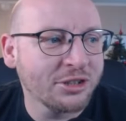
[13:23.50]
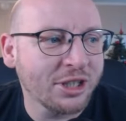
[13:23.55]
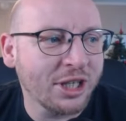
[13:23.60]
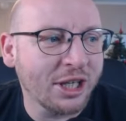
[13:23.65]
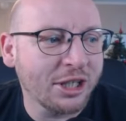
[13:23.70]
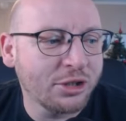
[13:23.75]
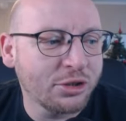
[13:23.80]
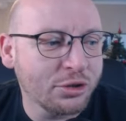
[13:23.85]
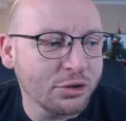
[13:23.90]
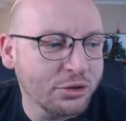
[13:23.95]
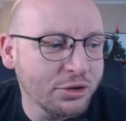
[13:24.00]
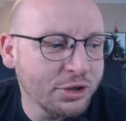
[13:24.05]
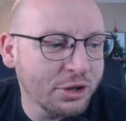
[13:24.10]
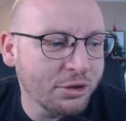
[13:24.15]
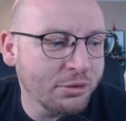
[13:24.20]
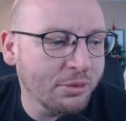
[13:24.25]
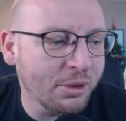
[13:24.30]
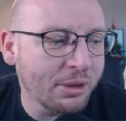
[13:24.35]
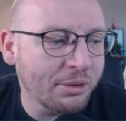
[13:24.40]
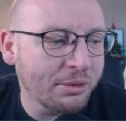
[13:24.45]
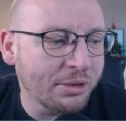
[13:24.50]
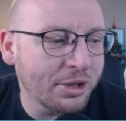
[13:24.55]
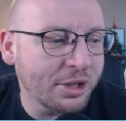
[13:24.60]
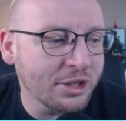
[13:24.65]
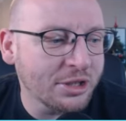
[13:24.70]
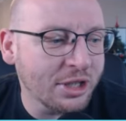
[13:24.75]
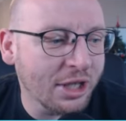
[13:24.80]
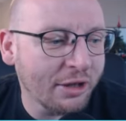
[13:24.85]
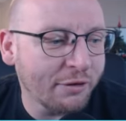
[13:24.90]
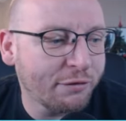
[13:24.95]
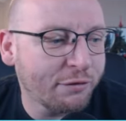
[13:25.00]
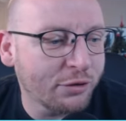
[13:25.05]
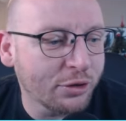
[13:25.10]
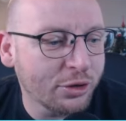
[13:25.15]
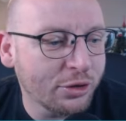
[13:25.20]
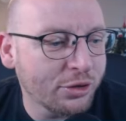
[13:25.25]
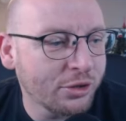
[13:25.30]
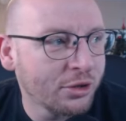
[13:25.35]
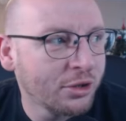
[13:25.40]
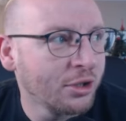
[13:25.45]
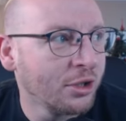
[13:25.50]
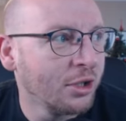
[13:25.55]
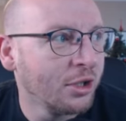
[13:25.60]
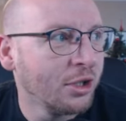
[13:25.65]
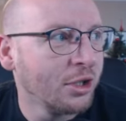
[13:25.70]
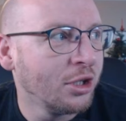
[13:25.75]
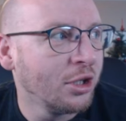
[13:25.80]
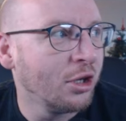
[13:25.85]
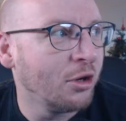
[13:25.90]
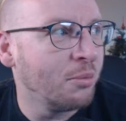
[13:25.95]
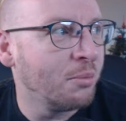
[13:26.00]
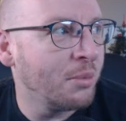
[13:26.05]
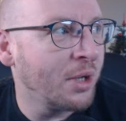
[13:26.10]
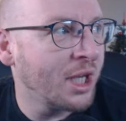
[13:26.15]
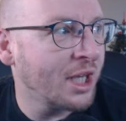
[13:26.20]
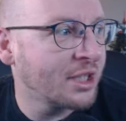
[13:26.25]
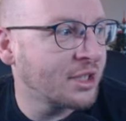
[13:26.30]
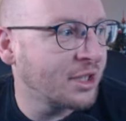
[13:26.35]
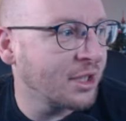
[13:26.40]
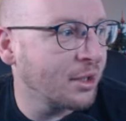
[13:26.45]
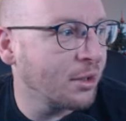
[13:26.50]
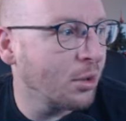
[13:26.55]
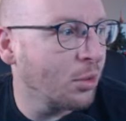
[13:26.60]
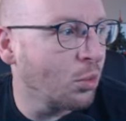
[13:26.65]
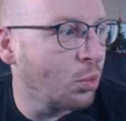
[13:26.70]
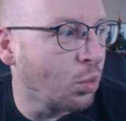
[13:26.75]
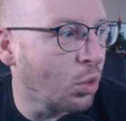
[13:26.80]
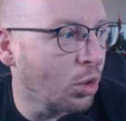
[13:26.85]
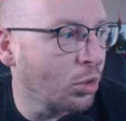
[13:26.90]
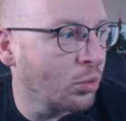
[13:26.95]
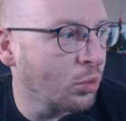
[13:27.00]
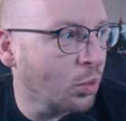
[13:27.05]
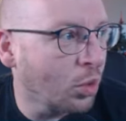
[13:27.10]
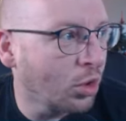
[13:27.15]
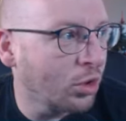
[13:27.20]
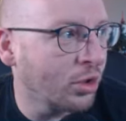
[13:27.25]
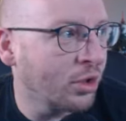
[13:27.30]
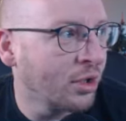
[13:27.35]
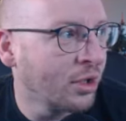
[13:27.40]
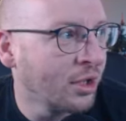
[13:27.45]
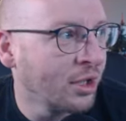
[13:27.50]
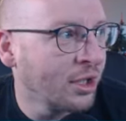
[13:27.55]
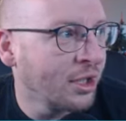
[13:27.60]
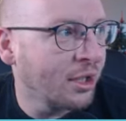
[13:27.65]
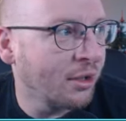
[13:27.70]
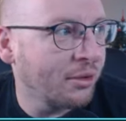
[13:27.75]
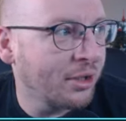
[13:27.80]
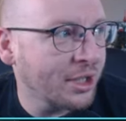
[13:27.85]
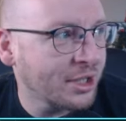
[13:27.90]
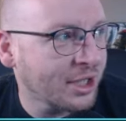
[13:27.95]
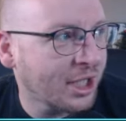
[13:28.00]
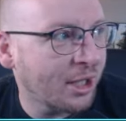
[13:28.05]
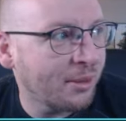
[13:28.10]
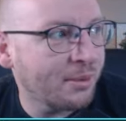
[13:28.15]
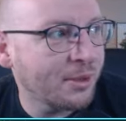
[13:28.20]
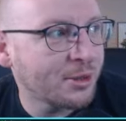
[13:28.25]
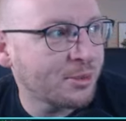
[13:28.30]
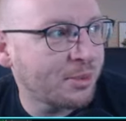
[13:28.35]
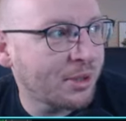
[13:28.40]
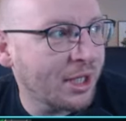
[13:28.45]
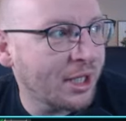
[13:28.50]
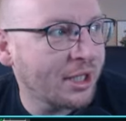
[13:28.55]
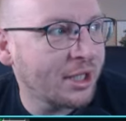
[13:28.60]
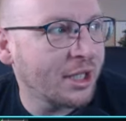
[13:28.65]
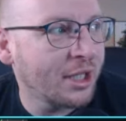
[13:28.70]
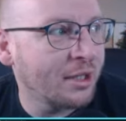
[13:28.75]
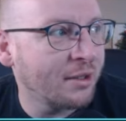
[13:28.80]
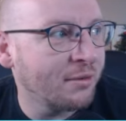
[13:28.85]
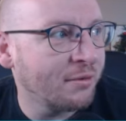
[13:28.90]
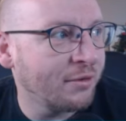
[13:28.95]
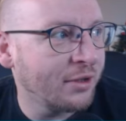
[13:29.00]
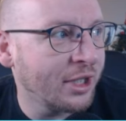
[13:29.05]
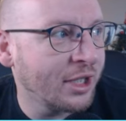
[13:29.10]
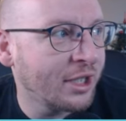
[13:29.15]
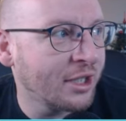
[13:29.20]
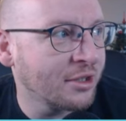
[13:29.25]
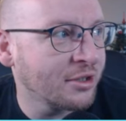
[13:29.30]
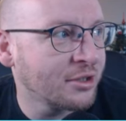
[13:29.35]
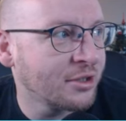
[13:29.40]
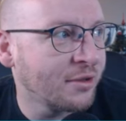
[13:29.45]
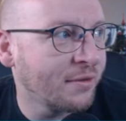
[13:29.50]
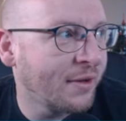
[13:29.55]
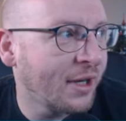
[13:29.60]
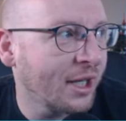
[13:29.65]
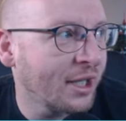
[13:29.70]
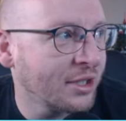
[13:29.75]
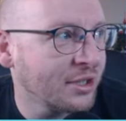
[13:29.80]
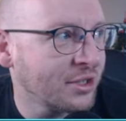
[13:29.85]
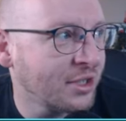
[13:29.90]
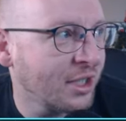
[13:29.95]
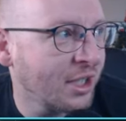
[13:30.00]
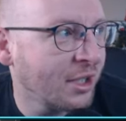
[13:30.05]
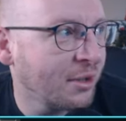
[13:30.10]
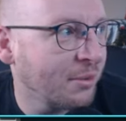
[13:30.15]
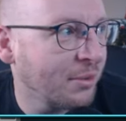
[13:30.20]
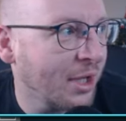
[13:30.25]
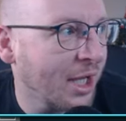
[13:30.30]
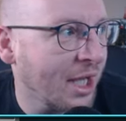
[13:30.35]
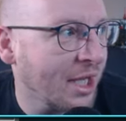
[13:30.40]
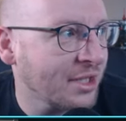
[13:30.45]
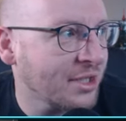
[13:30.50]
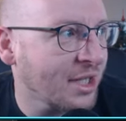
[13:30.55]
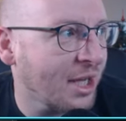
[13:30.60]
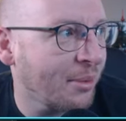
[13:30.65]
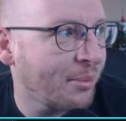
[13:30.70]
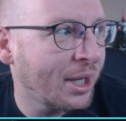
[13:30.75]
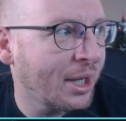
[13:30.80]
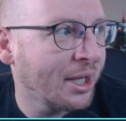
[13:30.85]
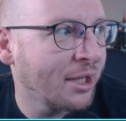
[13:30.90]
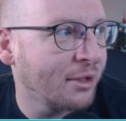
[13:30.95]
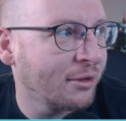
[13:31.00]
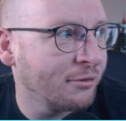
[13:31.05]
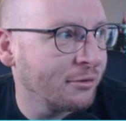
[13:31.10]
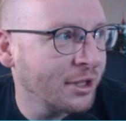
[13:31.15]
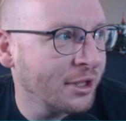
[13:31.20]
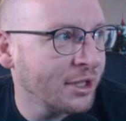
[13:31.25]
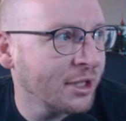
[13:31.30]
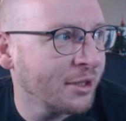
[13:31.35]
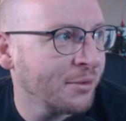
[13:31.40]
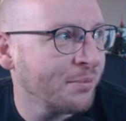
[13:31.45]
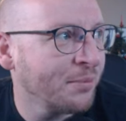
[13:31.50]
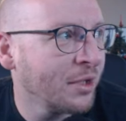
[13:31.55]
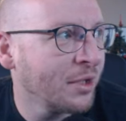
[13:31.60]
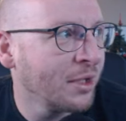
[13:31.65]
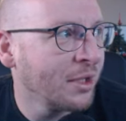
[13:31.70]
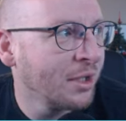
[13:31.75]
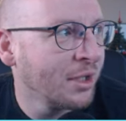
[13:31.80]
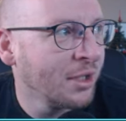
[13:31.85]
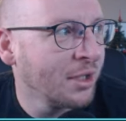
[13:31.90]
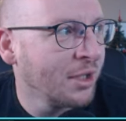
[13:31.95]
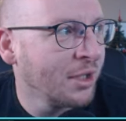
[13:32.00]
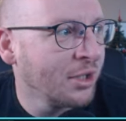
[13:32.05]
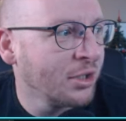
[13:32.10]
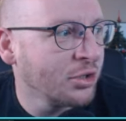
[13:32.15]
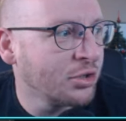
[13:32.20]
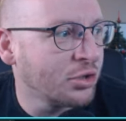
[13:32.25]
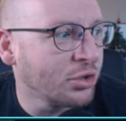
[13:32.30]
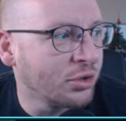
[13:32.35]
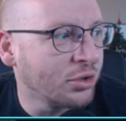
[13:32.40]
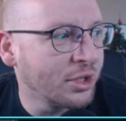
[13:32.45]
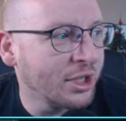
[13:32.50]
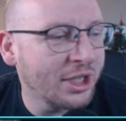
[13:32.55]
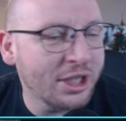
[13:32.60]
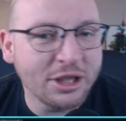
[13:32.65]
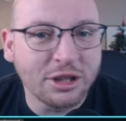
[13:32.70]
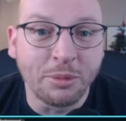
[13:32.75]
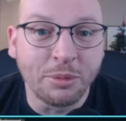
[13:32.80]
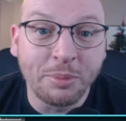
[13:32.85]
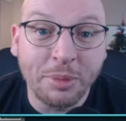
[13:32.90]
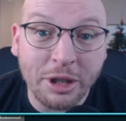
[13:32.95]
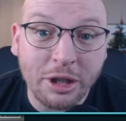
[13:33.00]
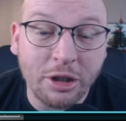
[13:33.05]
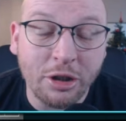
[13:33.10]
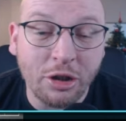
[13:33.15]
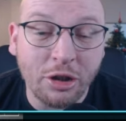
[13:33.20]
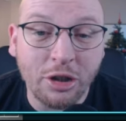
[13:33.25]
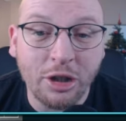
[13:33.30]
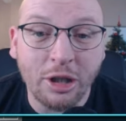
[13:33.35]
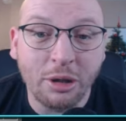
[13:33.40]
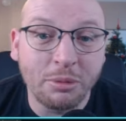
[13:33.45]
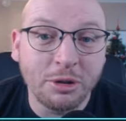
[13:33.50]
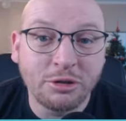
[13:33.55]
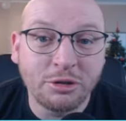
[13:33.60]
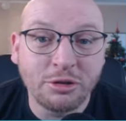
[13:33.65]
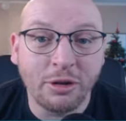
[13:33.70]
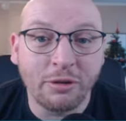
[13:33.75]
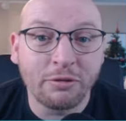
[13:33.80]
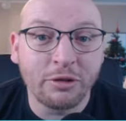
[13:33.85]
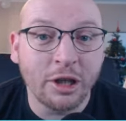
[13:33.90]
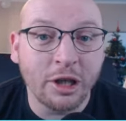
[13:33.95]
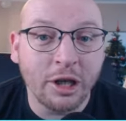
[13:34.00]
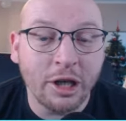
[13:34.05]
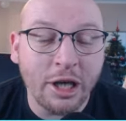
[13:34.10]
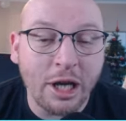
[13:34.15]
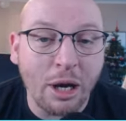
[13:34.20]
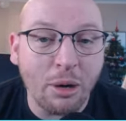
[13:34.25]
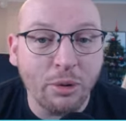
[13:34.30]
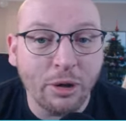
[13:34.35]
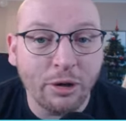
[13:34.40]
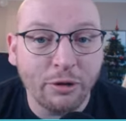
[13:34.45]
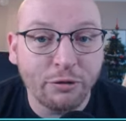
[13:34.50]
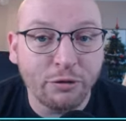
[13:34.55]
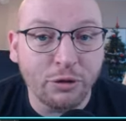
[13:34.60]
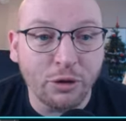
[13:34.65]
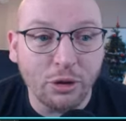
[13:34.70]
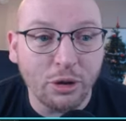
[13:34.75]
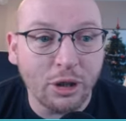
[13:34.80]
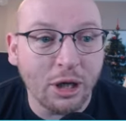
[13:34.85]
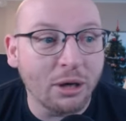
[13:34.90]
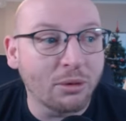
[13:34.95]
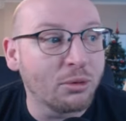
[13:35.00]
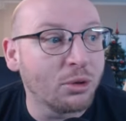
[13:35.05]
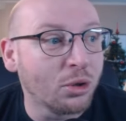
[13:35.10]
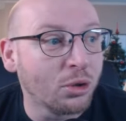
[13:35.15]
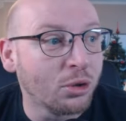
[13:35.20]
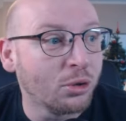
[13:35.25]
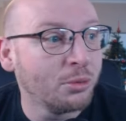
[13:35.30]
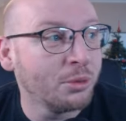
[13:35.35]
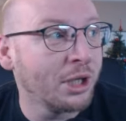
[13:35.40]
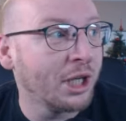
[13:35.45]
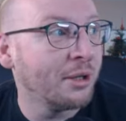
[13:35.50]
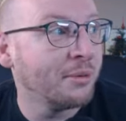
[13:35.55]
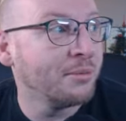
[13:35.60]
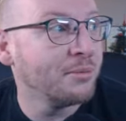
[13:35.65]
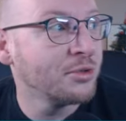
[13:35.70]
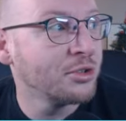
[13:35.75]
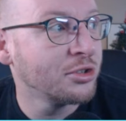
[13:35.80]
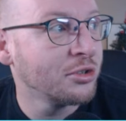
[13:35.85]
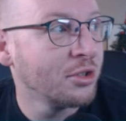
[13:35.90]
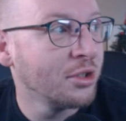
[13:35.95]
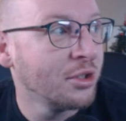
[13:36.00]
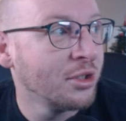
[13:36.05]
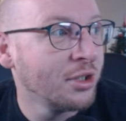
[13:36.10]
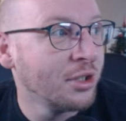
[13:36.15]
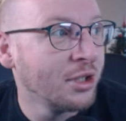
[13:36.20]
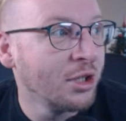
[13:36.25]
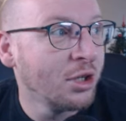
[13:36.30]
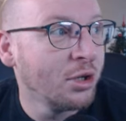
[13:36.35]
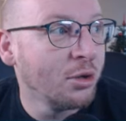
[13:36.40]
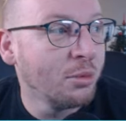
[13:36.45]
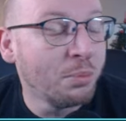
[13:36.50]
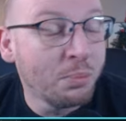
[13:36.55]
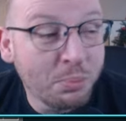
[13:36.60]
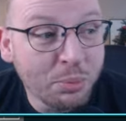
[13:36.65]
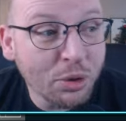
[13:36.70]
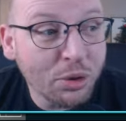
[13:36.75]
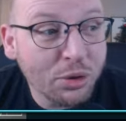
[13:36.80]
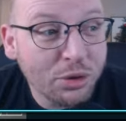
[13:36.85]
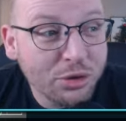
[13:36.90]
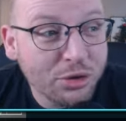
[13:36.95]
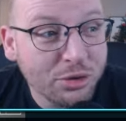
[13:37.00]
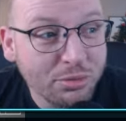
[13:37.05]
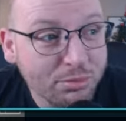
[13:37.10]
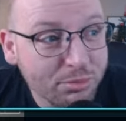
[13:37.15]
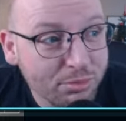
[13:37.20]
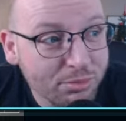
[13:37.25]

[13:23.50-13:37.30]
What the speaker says: side, tucks it away with his left foot, and makes it 1-1. Now, this game is played in Viken Stavanger Stadium, the SR Bank Arena. So it is a bit annoying that we're travelling an hour for our home games. But